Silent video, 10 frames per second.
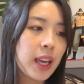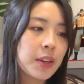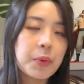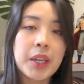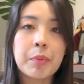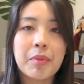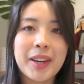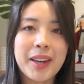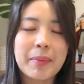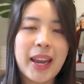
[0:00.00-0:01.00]
and we can
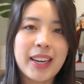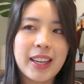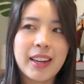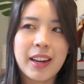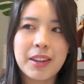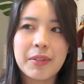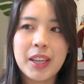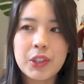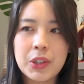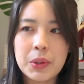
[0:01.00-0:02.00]
bring up any kind of
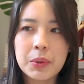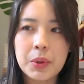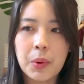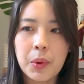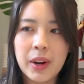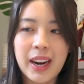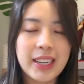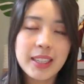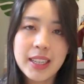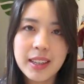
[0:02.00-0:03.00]
issues or
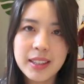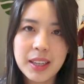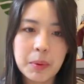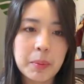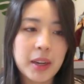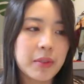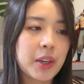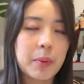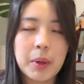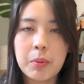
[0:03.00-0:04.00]
ideas that we might
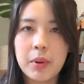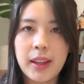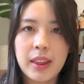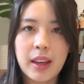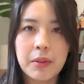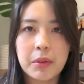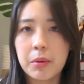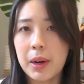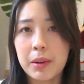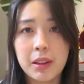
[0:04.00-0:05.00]
have come up with
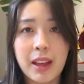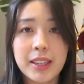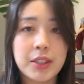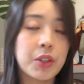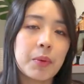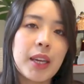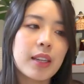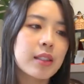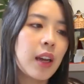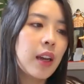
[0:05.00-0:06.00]
throughout the last two
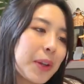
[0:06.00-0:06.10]
weeks.